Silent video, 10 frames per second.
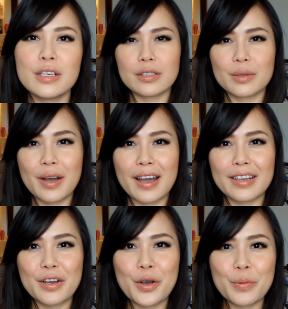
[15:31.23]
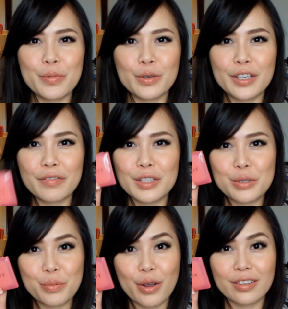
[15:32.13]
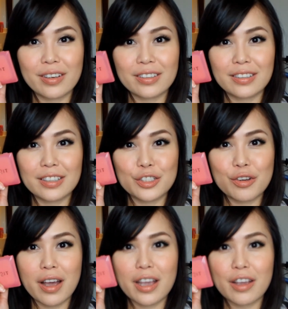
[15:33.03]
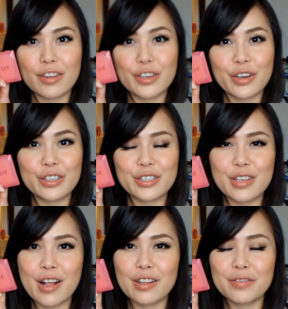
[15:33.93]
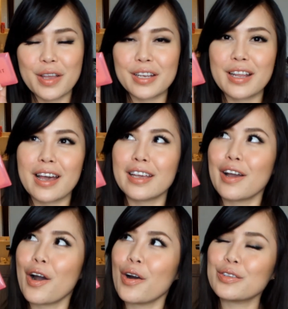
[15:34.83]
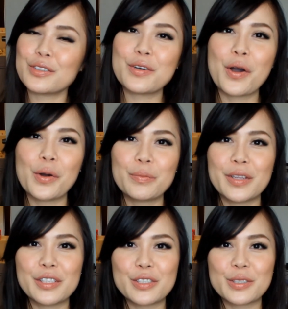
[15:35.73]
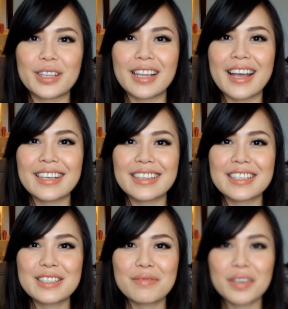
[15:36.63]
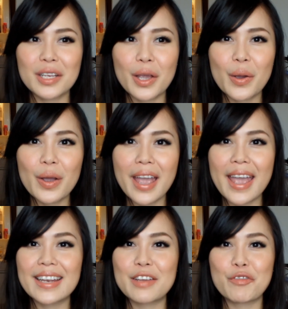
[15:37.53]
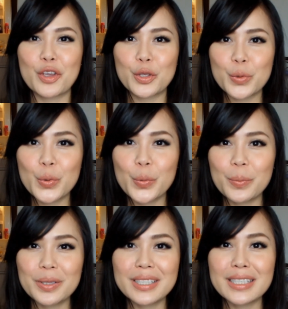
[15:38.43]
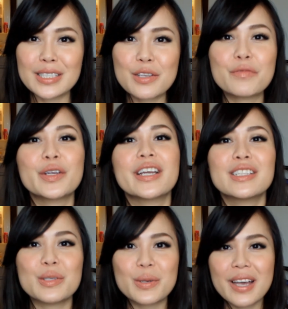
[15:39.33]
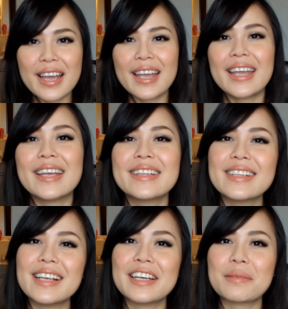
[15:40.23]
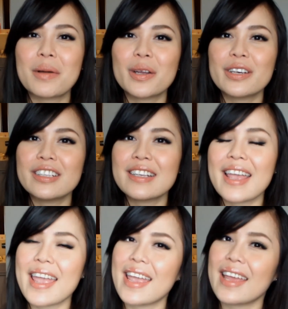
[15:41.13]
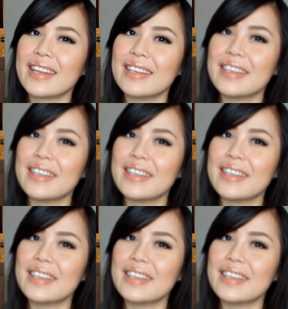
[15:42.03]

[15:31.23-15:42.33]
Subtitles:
So I hope you give this product a try on yourself, and I also hope that you'd like this video, and if you do, please don't forget to hit the like button and